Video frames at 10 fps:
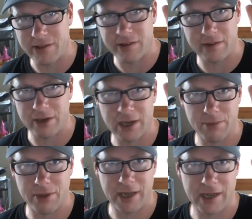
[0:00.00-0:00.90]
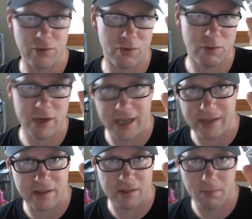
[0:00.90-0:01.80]
these every couple of days or three
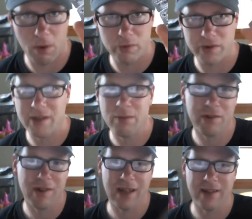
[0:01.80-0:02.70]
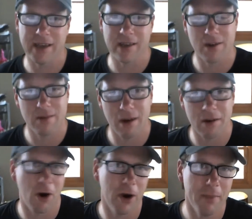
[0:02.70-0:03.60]
days at the most. There was a lot like a, a
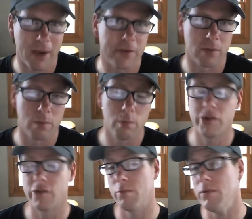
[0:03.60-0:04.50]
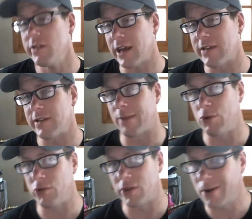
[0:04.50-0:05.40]
cartomizer, which is the reason I stopped
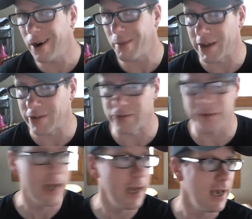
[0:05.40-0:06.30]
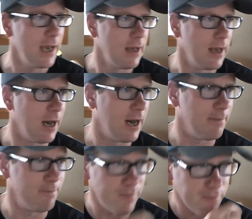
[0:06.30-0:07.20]
using cartomizers.
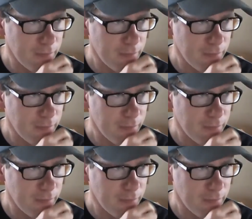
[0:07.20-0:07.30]
Um,